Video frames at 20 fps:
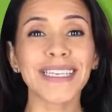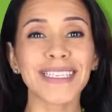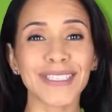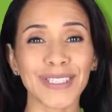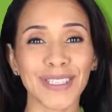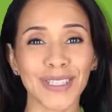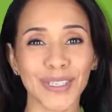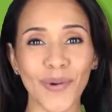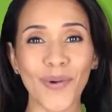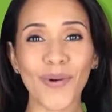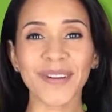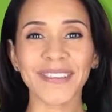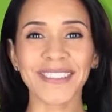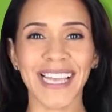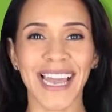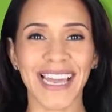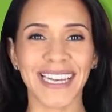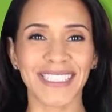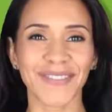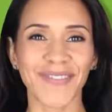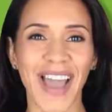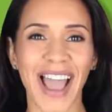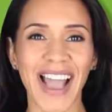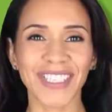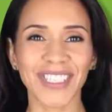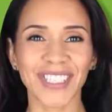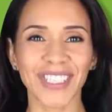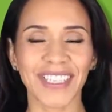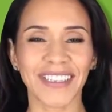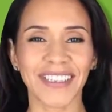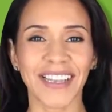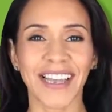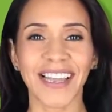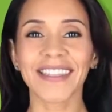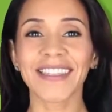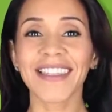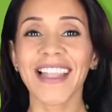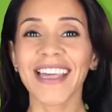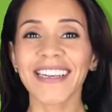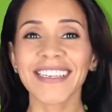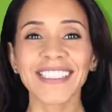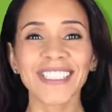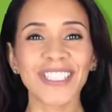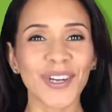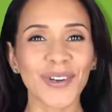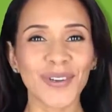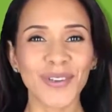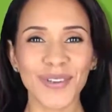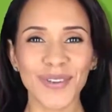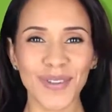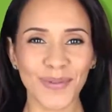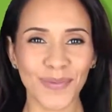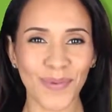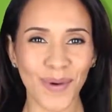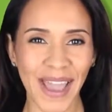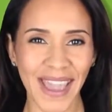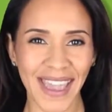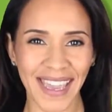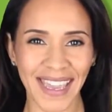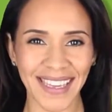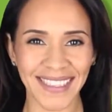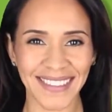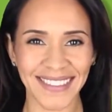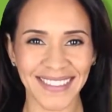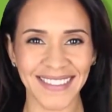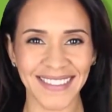is your satisfaction. Let us show you the way.